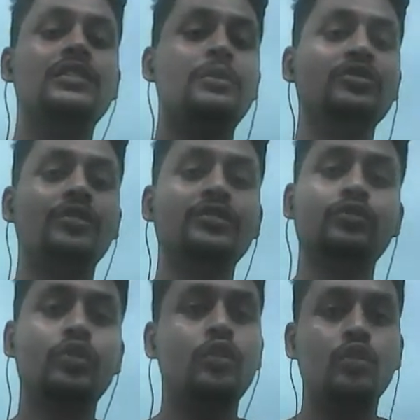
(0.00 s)
and
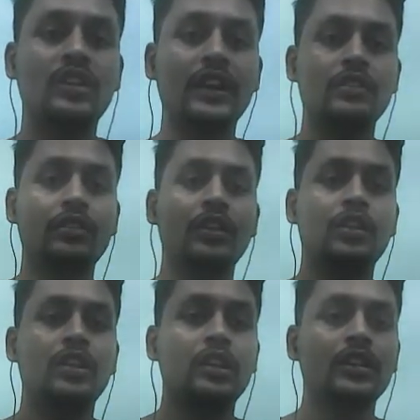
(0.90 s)
chemisorption will look like.
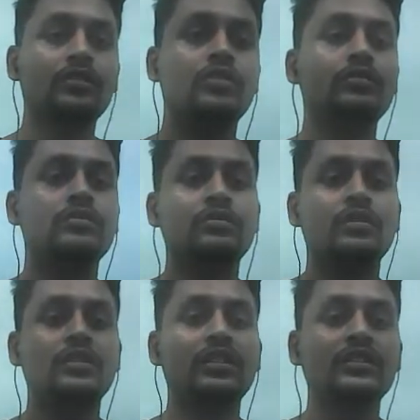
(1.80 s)
So
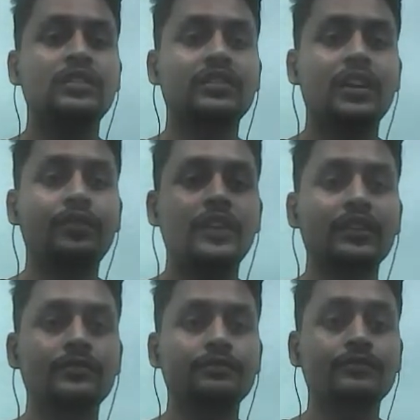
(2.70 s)
this is a
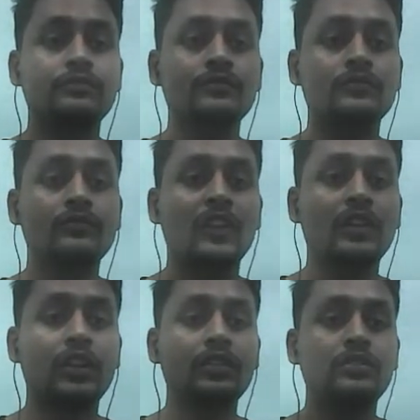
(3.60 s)
surface,
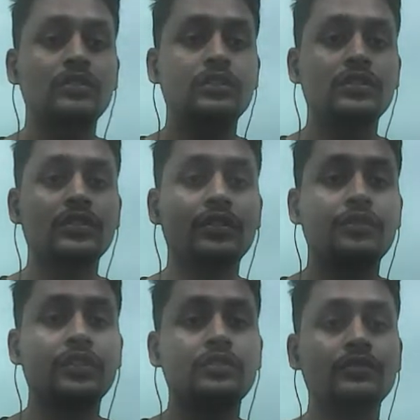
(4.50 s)
right? This is a
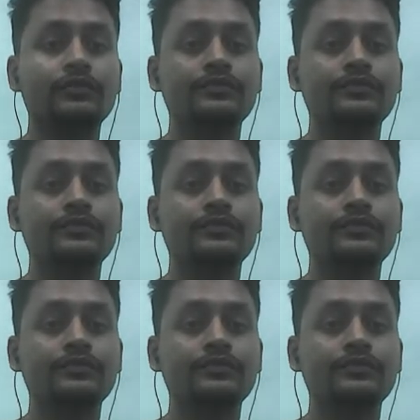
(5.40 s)
surface,